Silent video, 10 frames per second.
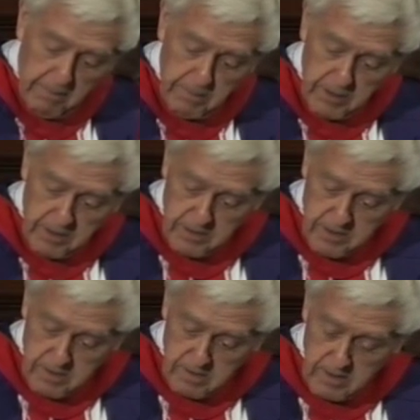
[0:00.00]
by our
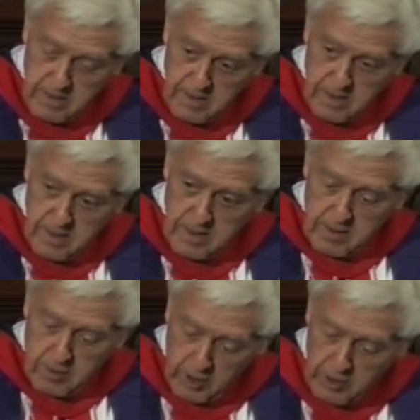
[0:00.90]
moods,
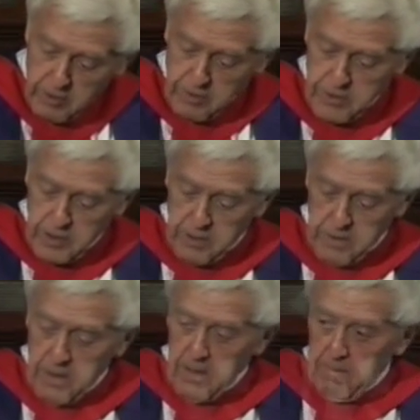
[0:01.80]
closed
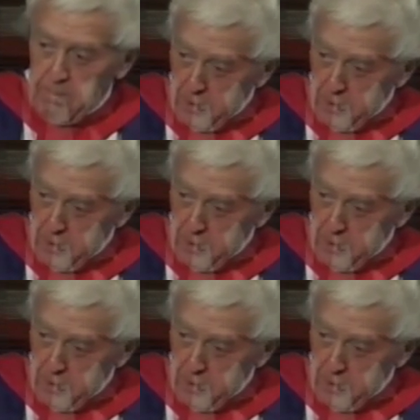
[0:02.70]
and